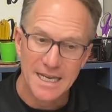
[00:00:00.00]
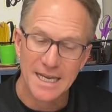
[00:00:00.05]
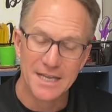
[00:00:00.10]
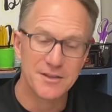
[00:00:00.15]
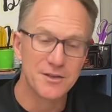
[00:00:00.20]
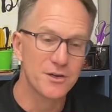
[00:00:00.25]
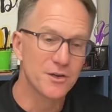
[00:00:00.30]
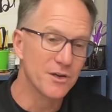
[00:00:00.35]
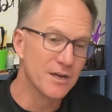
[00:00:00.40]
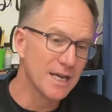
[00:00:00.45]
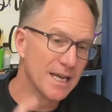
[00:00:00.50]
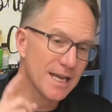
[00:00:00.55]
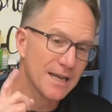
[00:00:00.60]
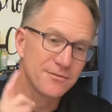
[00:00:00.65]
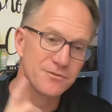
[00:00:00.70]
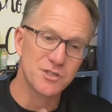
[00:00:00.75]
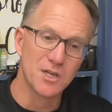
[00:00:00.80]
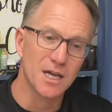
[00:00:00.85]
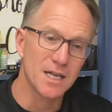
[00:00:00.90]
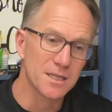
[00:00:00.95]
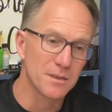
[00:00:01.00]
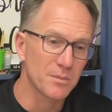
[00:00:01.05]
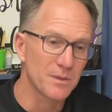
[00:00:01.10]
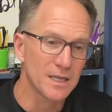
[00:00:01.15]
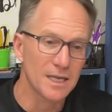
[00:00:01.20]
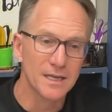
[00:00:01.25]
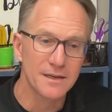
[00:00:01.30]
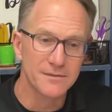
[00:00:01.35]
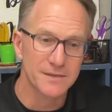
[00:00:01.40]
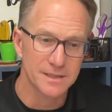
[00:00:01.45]
And then you're going to have John the
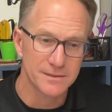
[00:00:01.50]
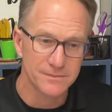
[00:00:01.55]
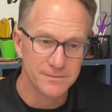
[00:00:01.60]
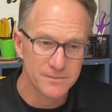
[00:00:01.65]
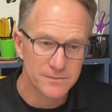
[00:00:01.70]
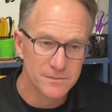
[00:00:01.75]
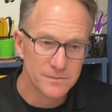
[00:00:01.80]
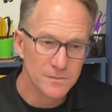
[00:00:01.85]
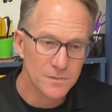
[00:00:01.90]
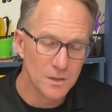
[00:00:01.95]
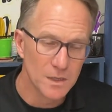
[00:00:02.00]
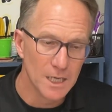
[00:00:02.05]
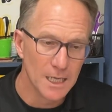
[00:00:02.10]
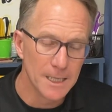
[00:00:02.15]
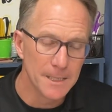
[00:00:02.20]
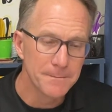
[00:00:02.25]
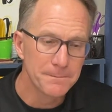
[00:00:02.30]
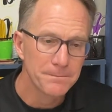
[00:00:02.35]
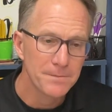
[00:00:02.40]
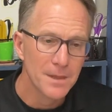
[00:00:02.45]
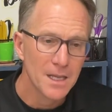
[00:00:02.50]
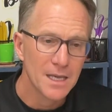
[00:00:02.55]
Beloved. Okay.